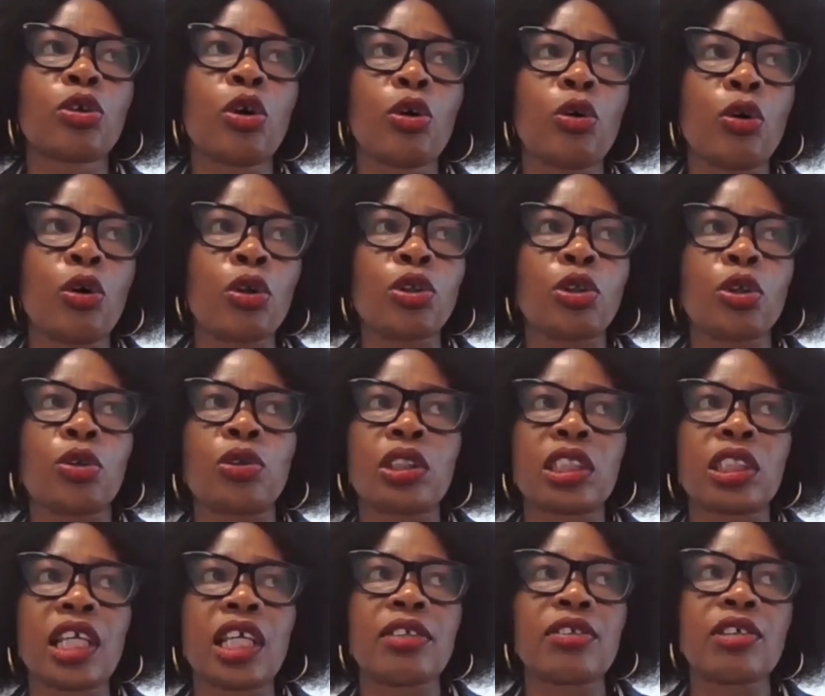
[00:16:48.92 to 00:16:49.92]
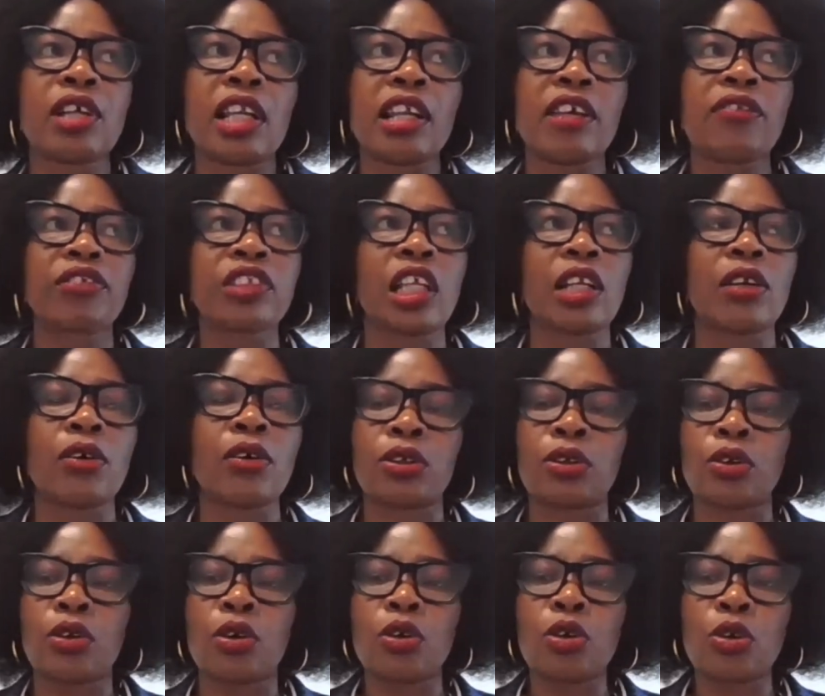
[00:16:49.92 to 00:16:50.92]
on your return, you're left
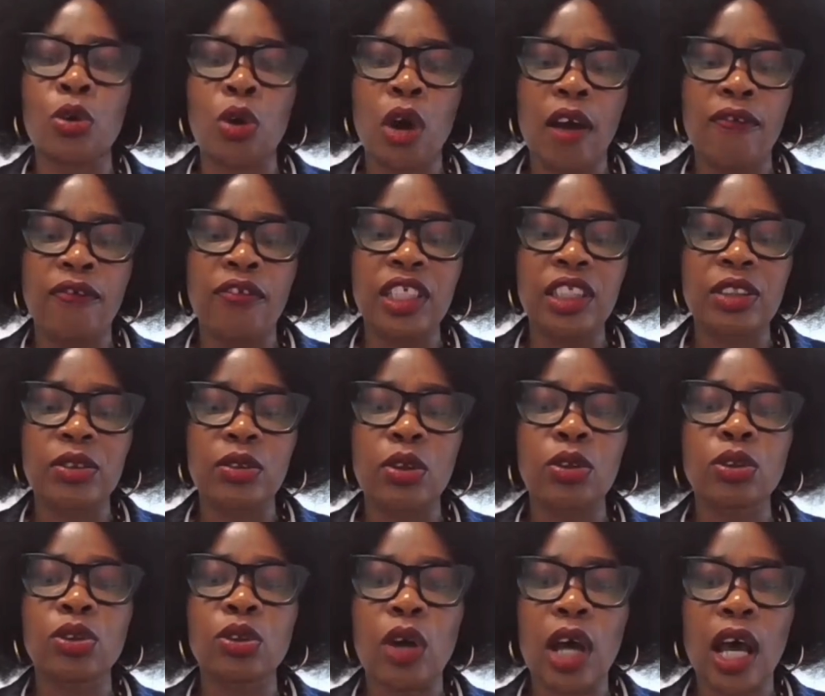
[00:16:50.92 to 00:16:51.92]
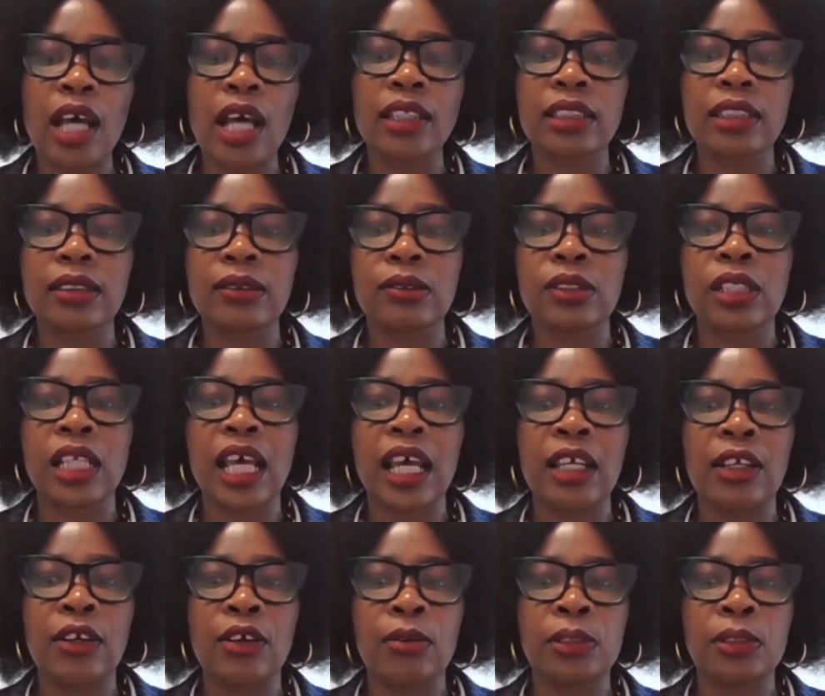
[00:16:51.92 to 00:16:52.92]
alone, you have this also access to the
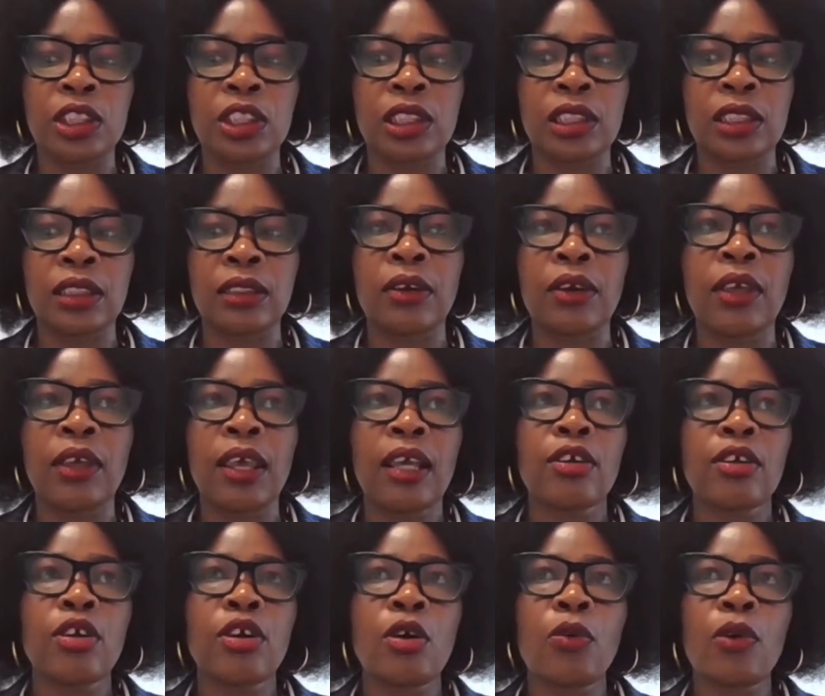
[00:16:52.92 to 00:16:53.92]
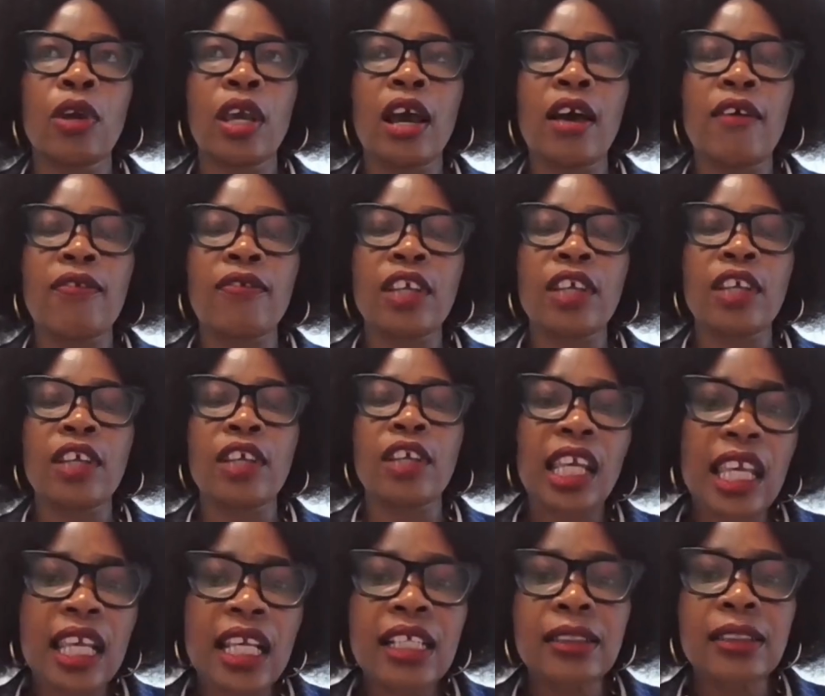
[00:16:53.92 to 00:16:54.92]
High Commission. We have the
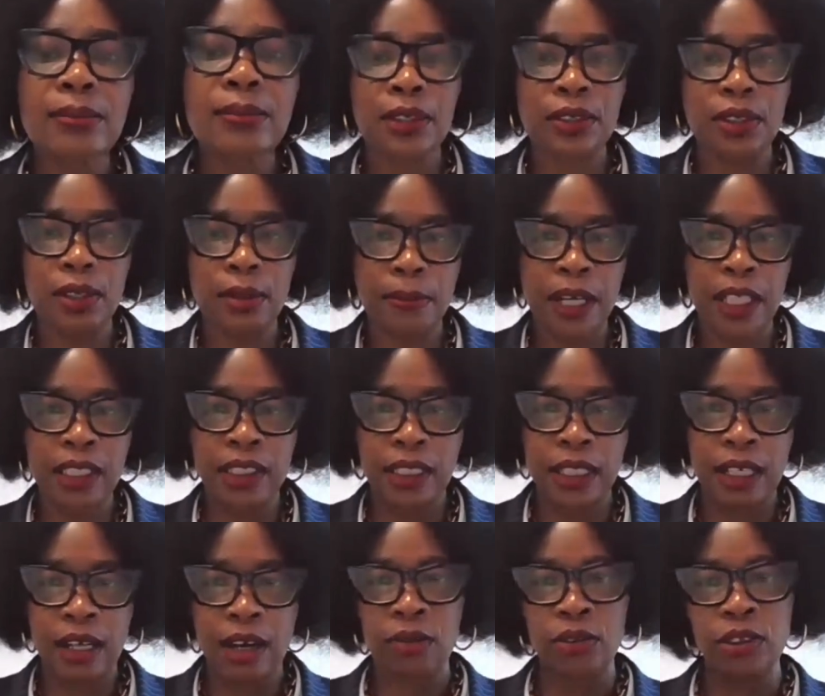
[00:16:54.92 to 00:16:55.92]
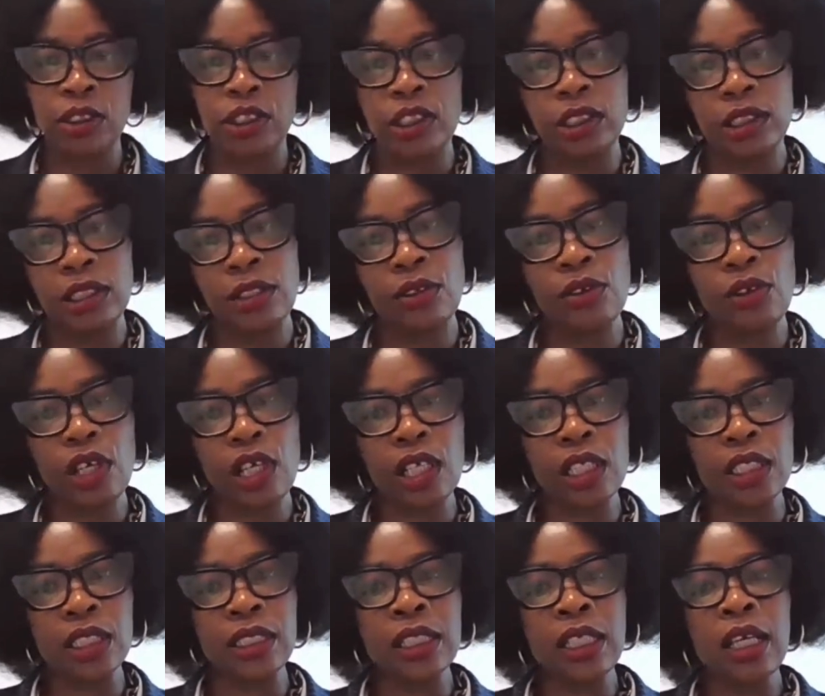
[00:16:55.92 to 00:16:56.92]
King's birthday party now, which is the
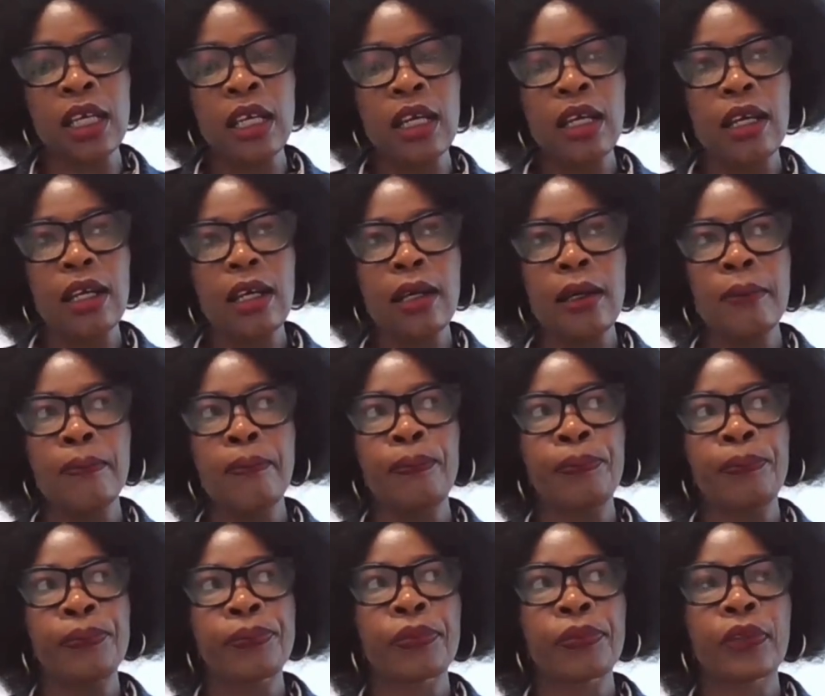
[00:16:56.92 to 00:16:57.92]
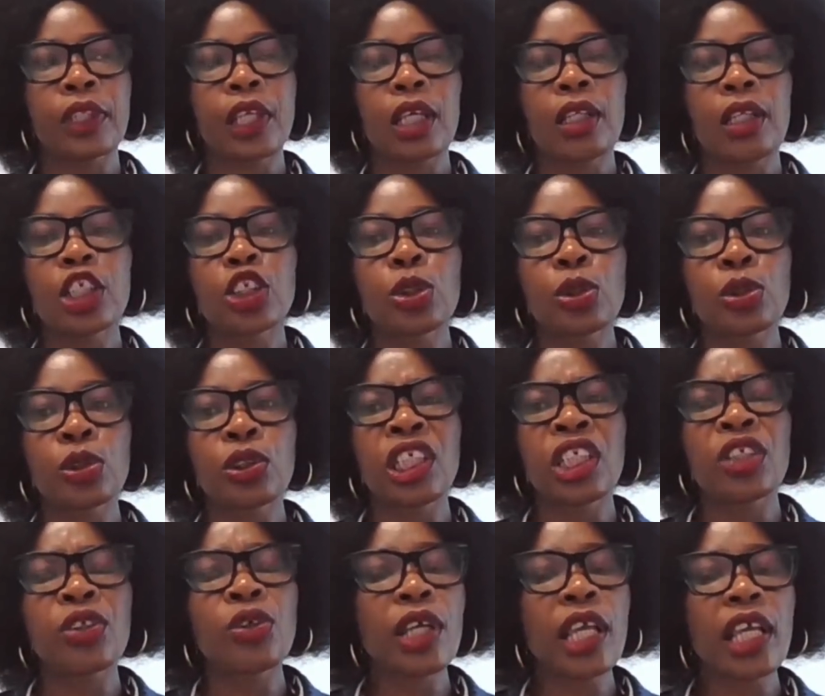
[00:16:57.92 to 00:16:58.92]
UK's National
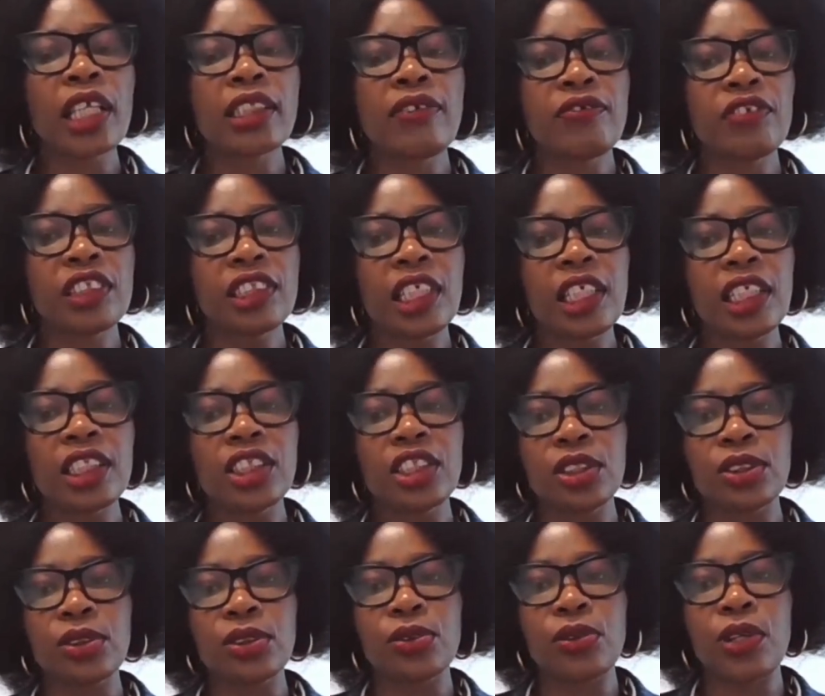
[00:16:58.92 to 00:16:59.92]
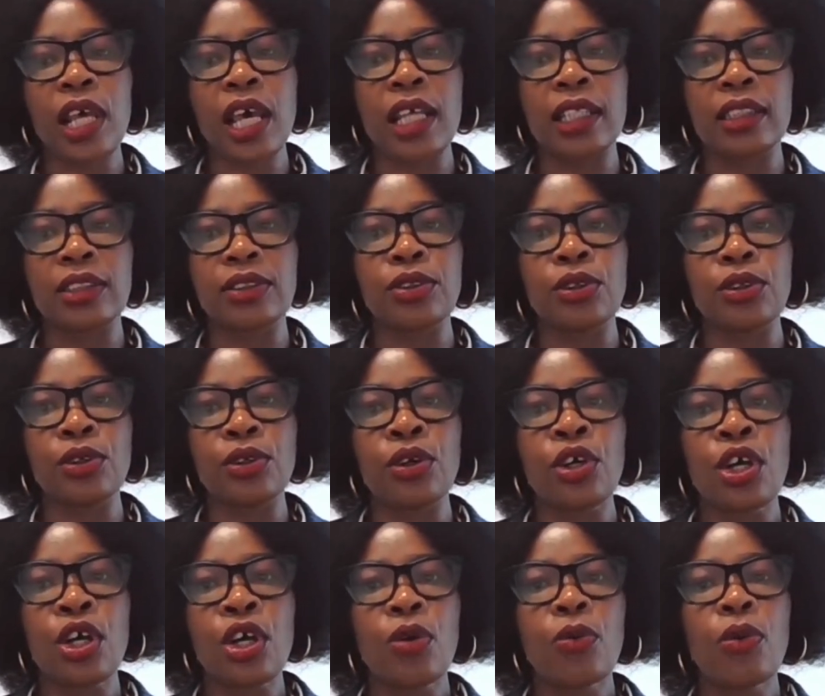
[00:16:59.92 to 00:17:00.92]
Day. You get invitations to that,
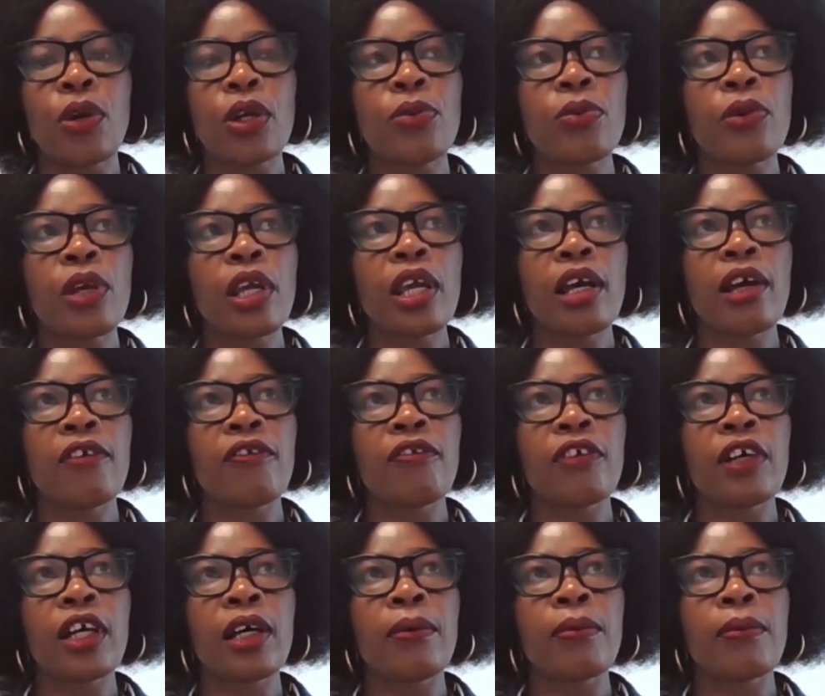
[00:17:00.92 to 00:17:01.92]
when we have